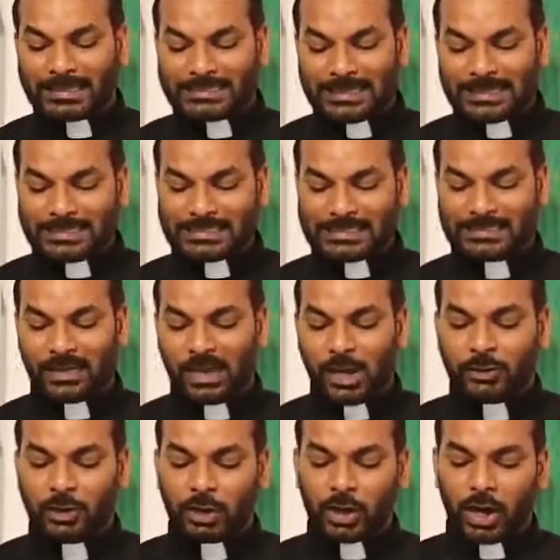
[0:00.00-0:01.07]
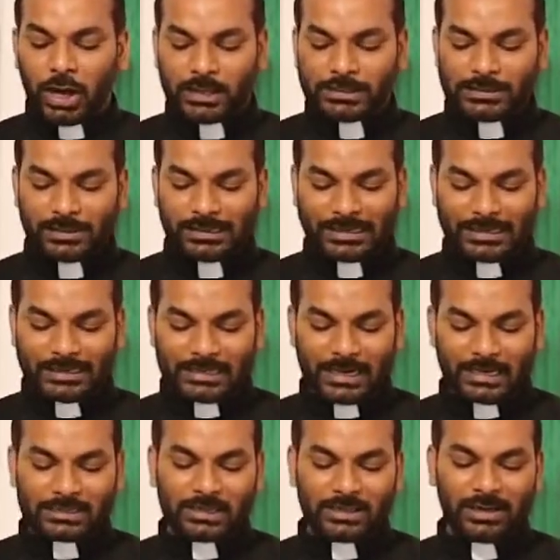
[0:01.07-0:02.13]
presents the cross and
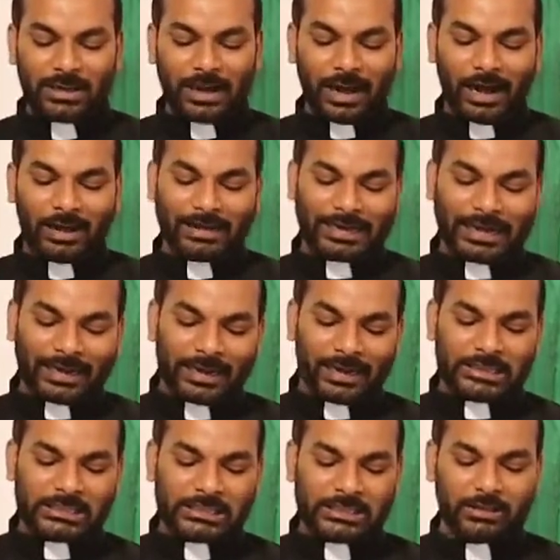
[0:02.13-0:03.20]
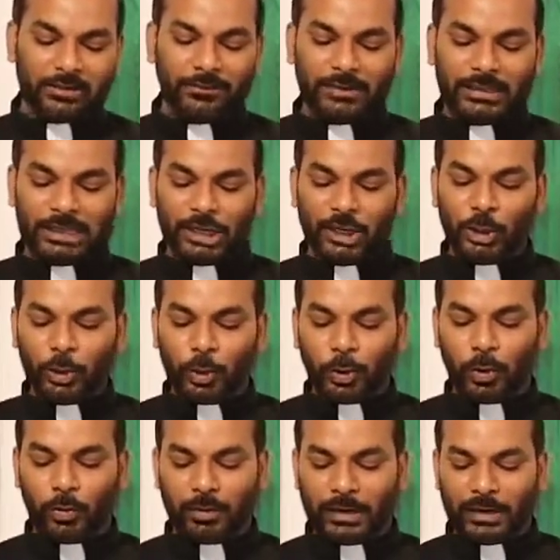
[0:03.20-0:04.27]
resurrection and connects with a new
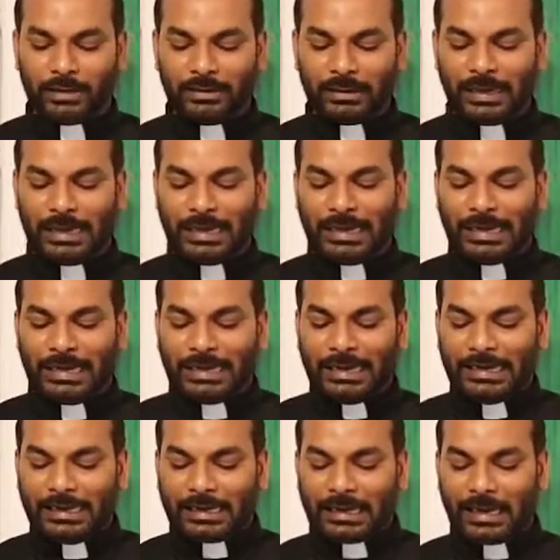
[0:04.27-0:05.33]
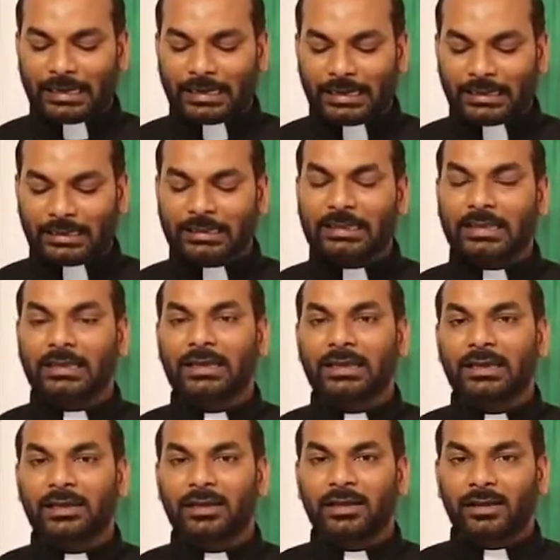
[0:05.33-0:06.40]
covenant indicating the
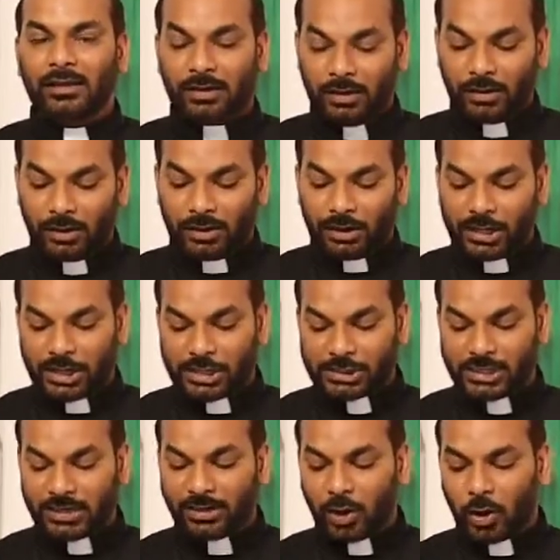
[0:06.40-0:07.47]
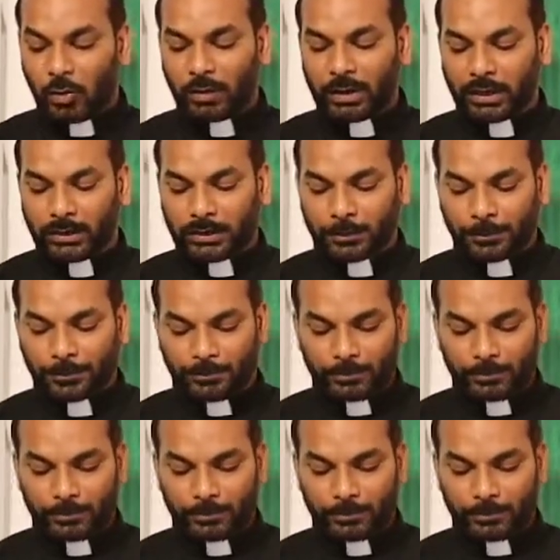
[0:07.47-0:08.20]
creation covenant.